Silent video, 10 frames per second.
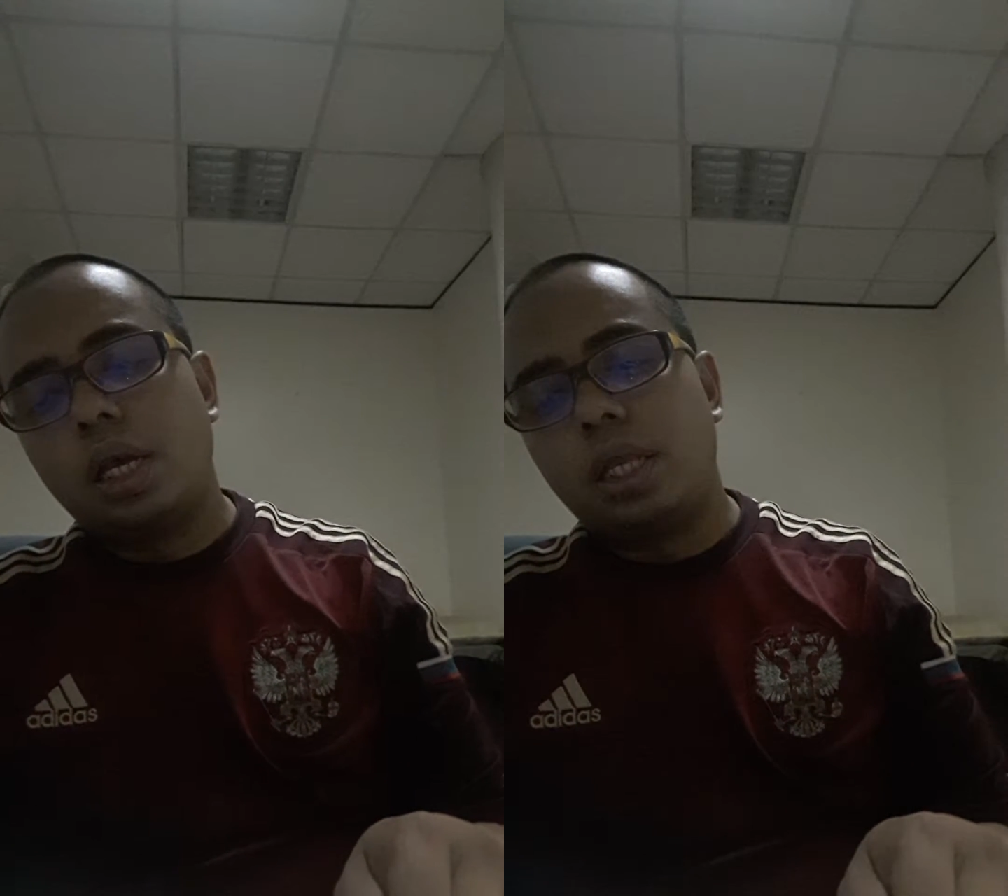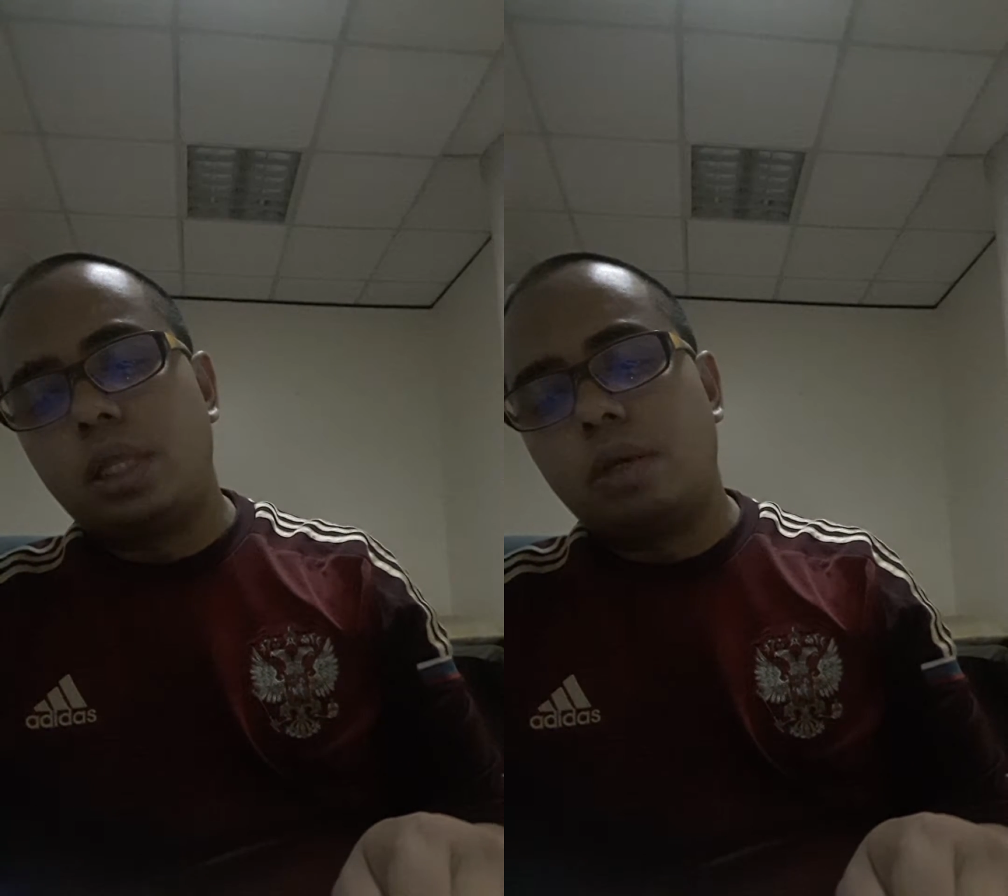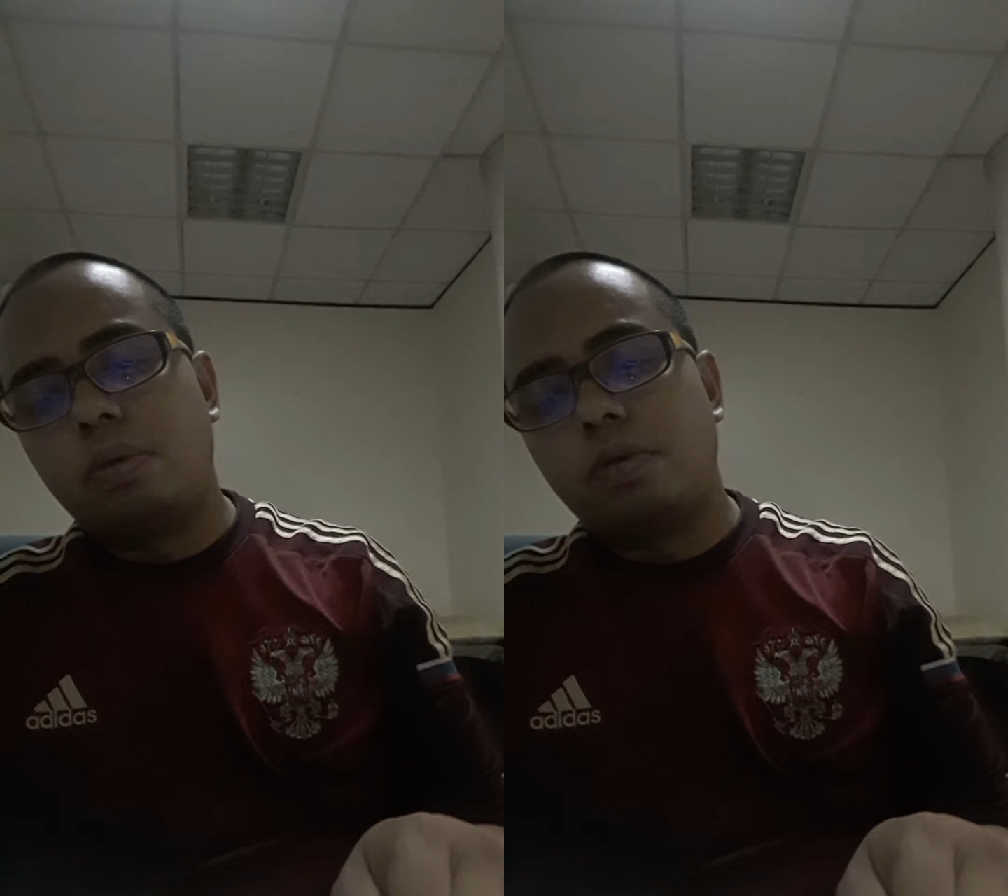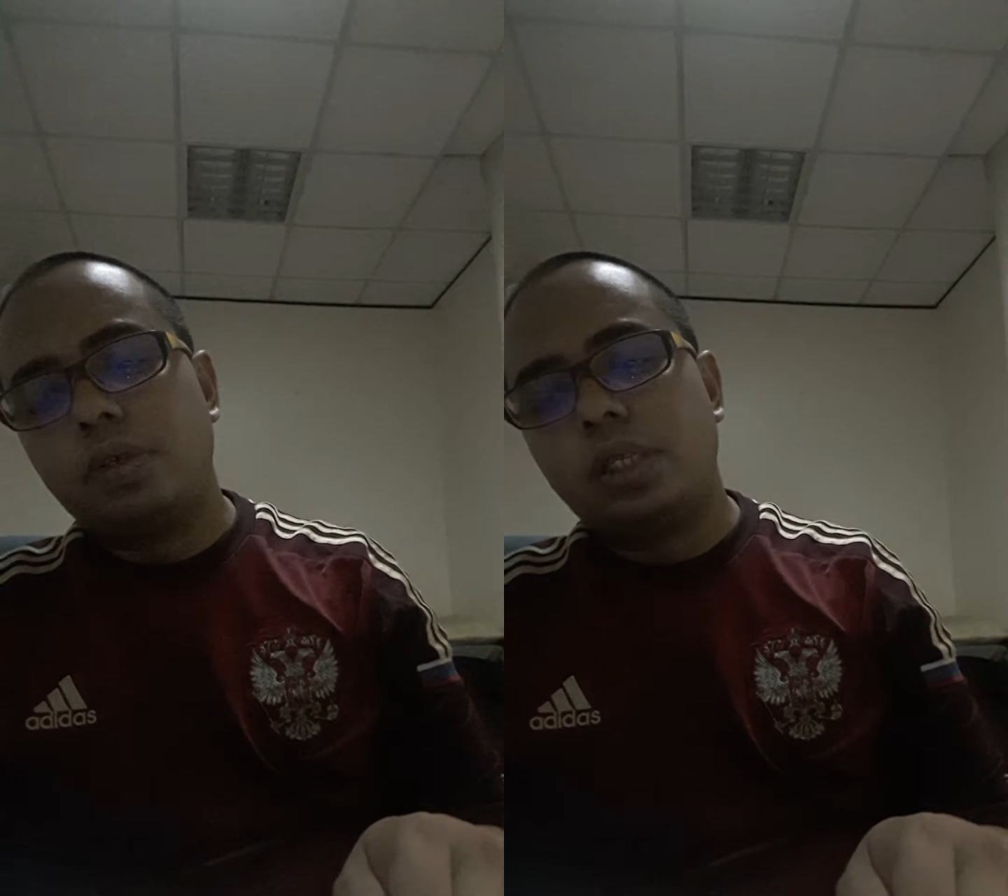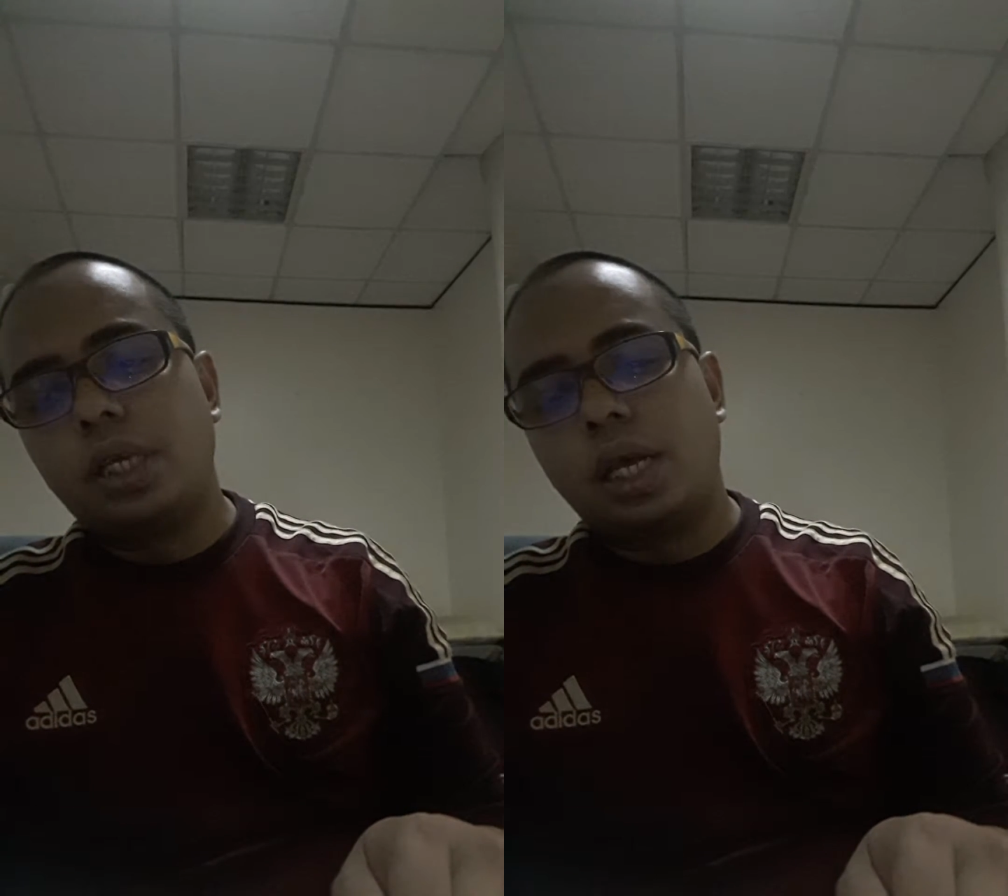In term of
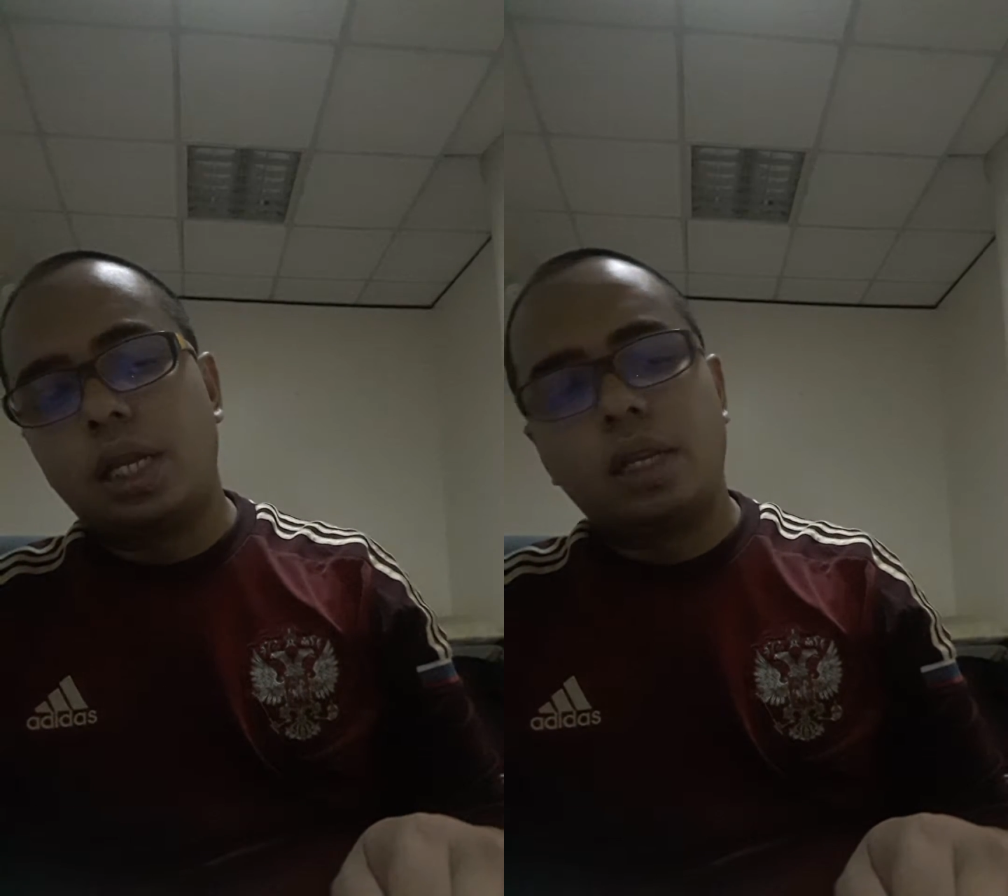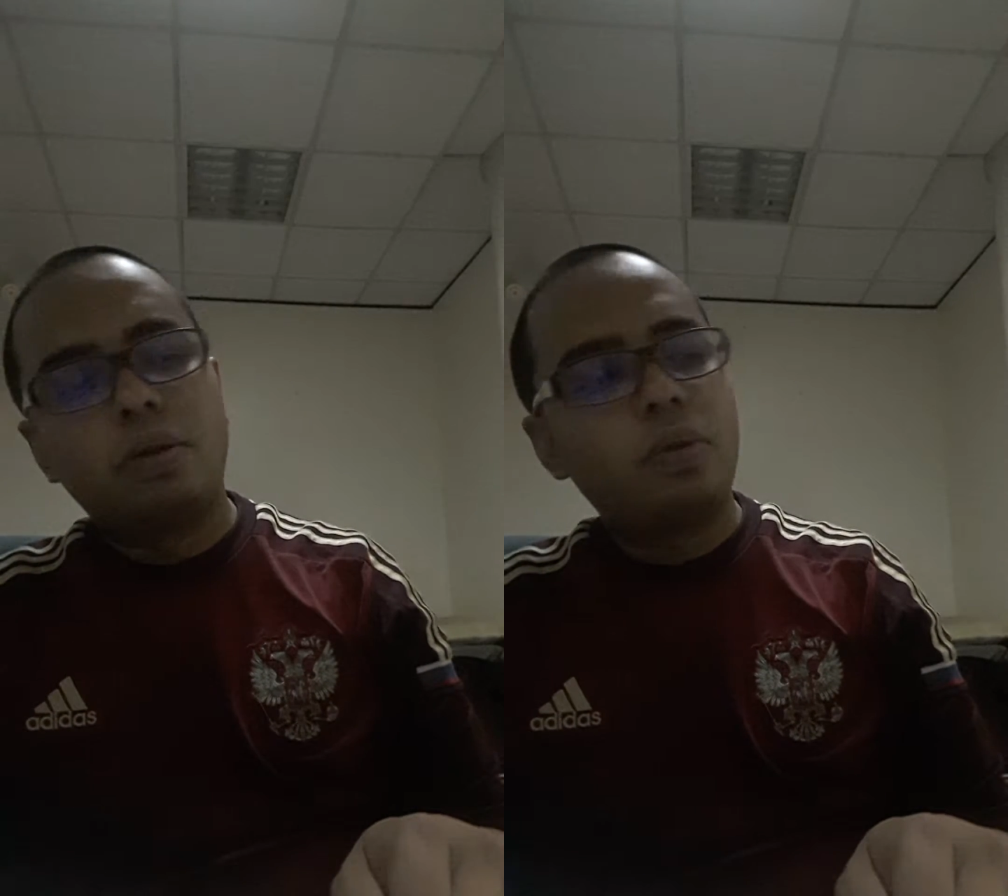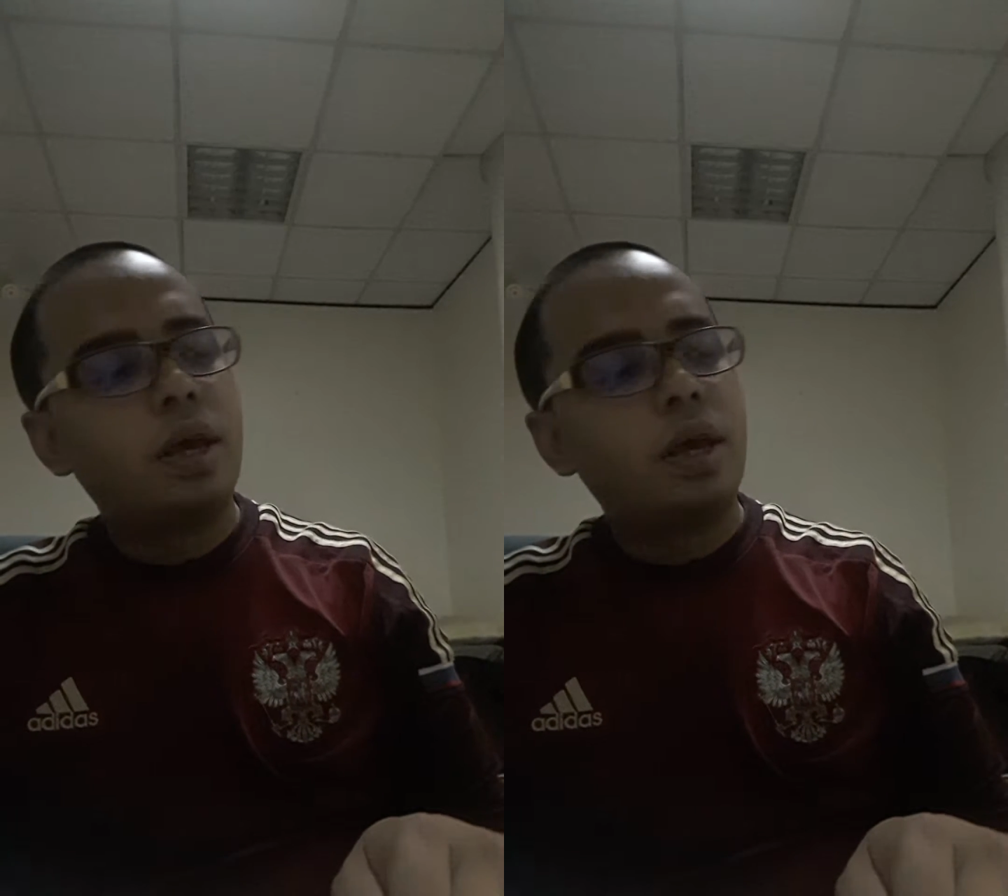GTN,